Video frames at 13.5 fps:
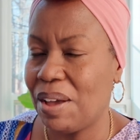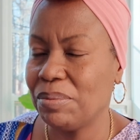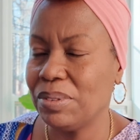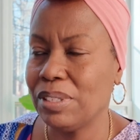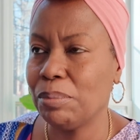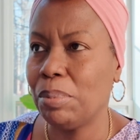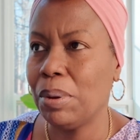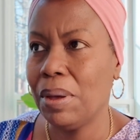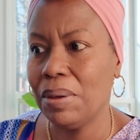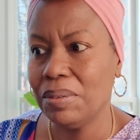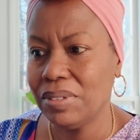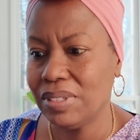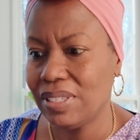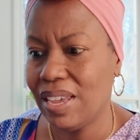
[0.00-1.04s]
I was
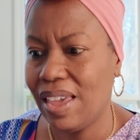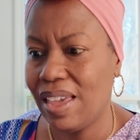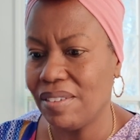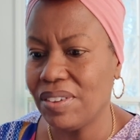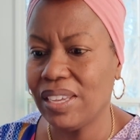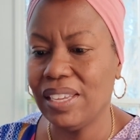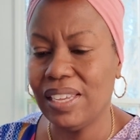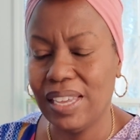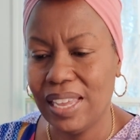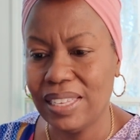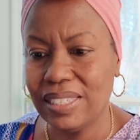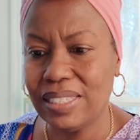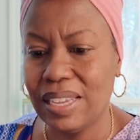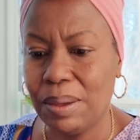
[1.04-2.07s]
supposed to have a
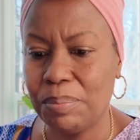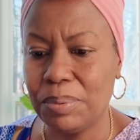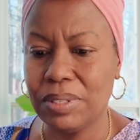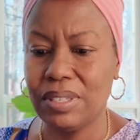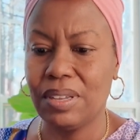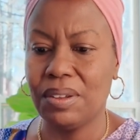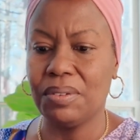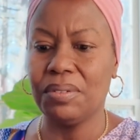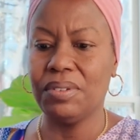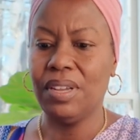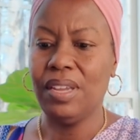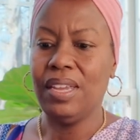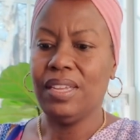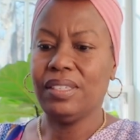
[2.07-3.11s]
guest episode
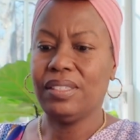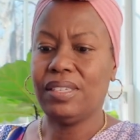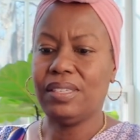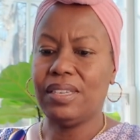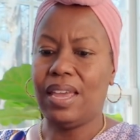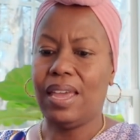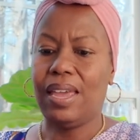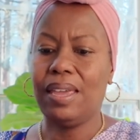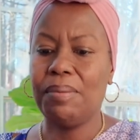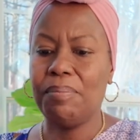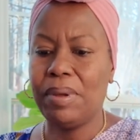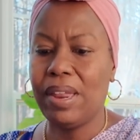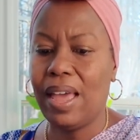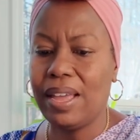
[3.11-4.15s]

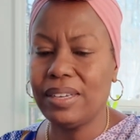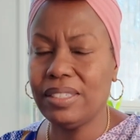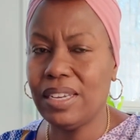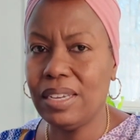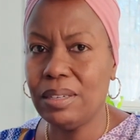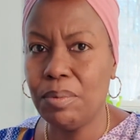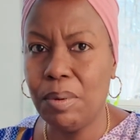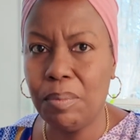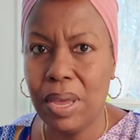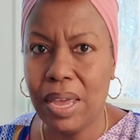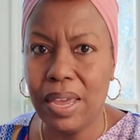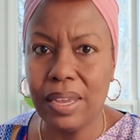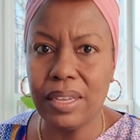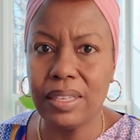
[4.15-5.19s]
today, but I changed my
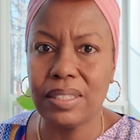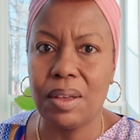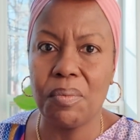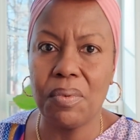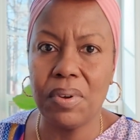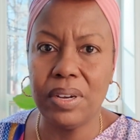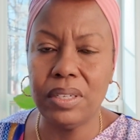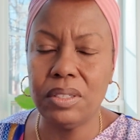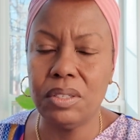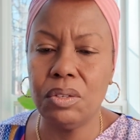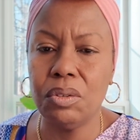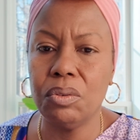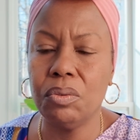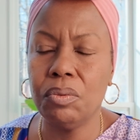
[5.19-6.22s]
mind because I wanted
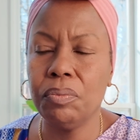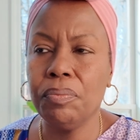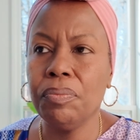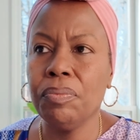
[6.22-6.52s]
to